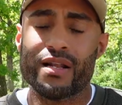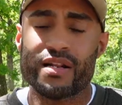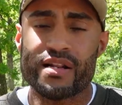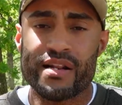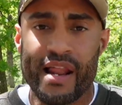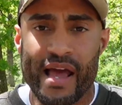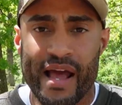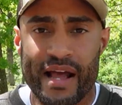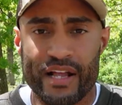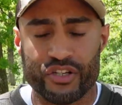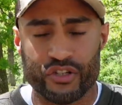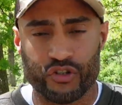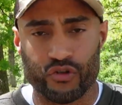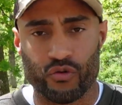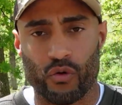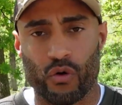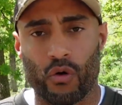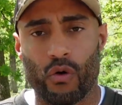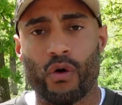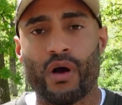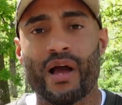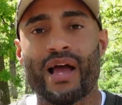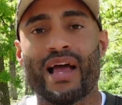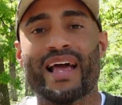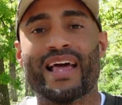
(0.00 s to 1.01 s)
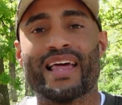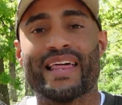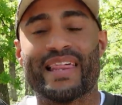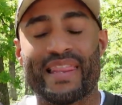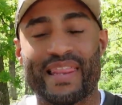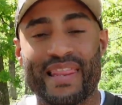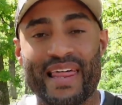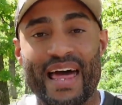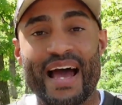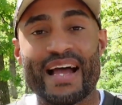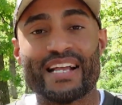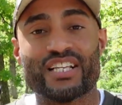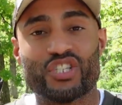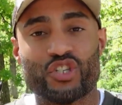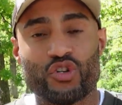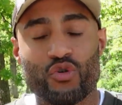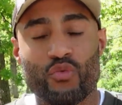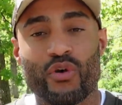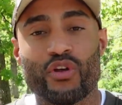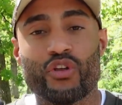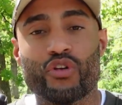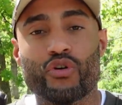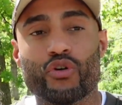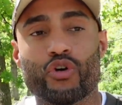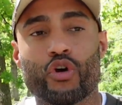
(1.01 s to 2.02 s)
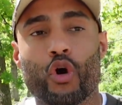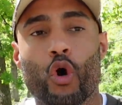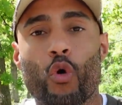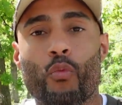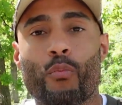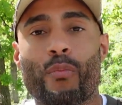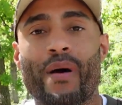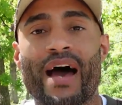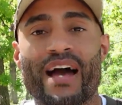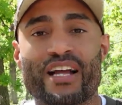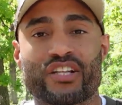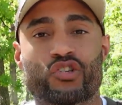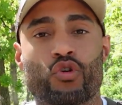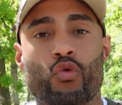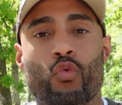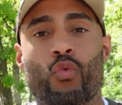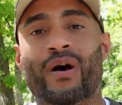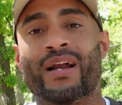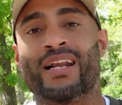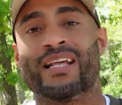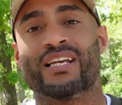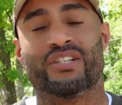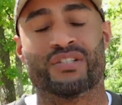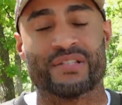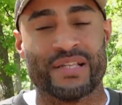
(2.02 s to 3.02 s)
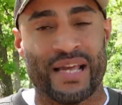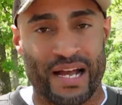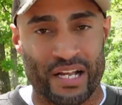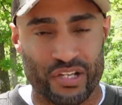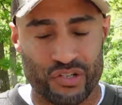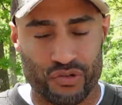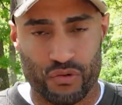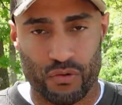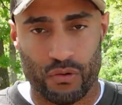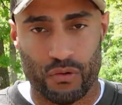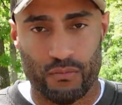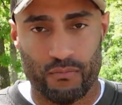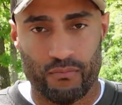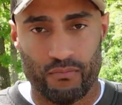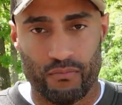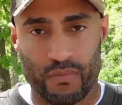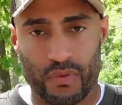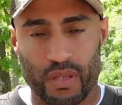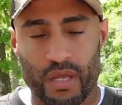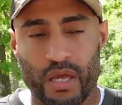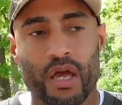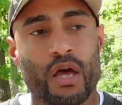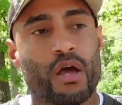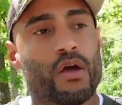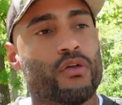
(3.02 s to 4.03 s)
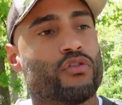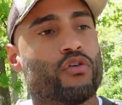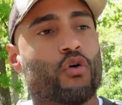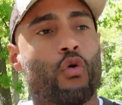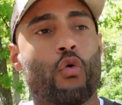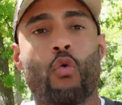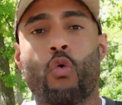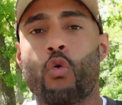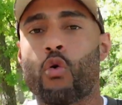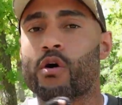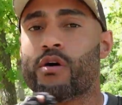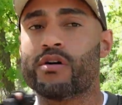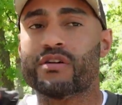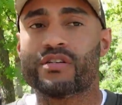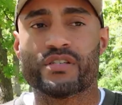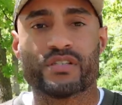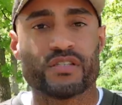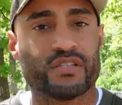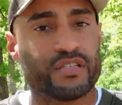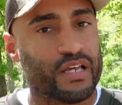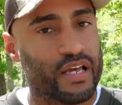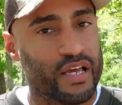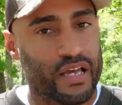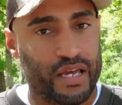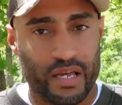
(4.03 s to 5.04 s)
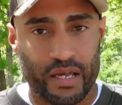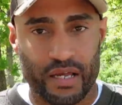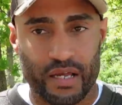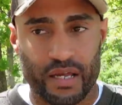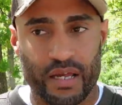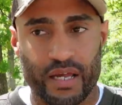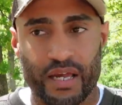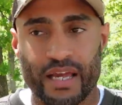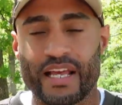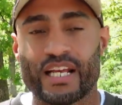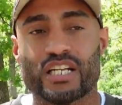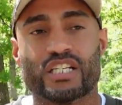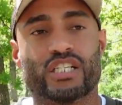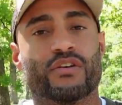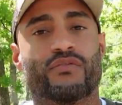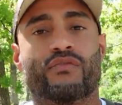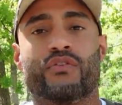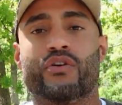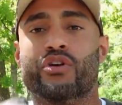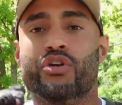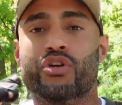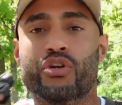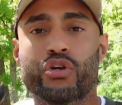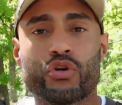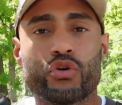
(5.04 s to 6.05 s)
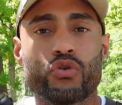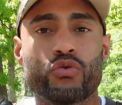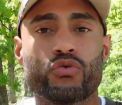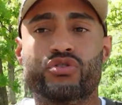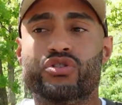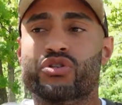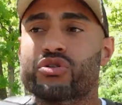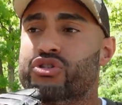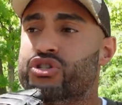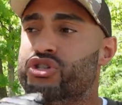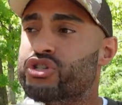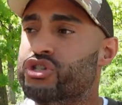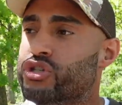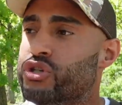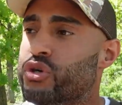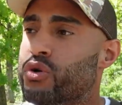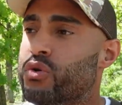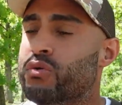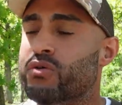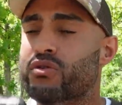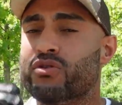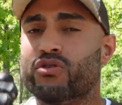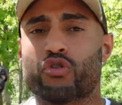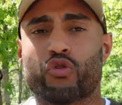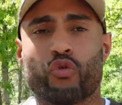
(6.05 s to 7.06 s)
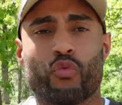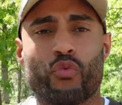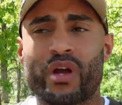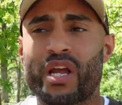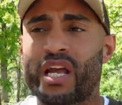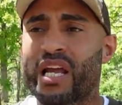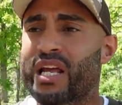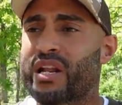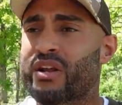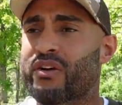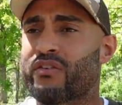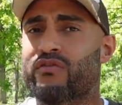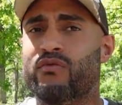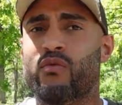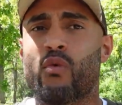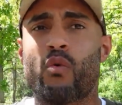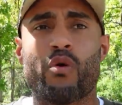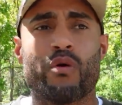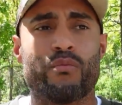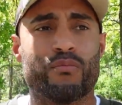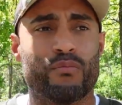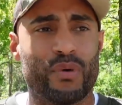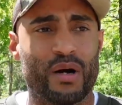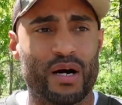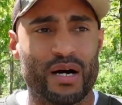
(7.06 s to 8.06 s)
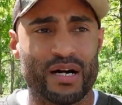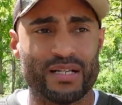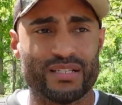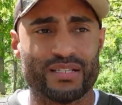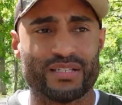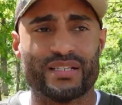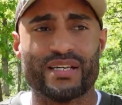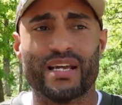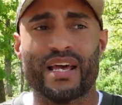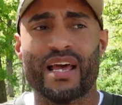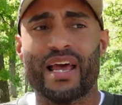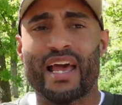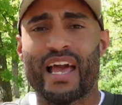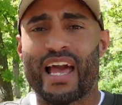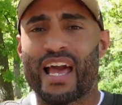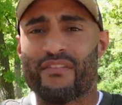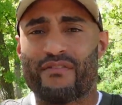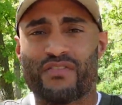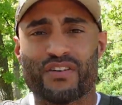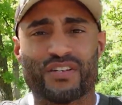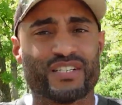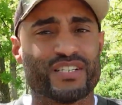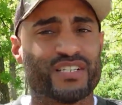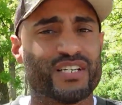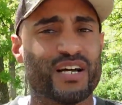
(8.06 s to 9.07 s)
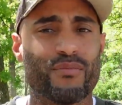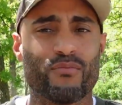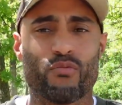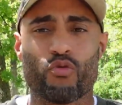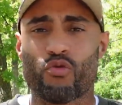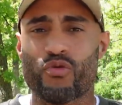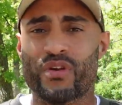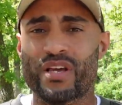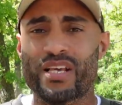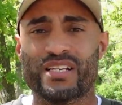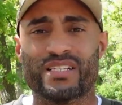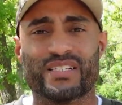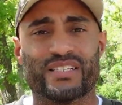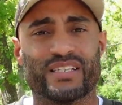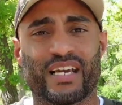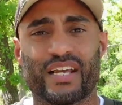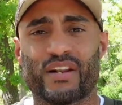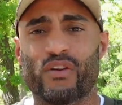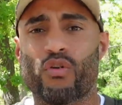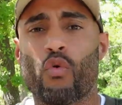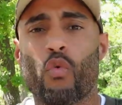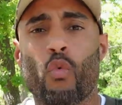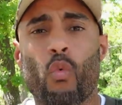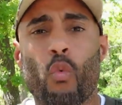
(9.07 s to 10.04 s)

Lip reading: natural. That's when you go back to what is natural. The worst thing is for you to shoot 3 to 4 months and for some reason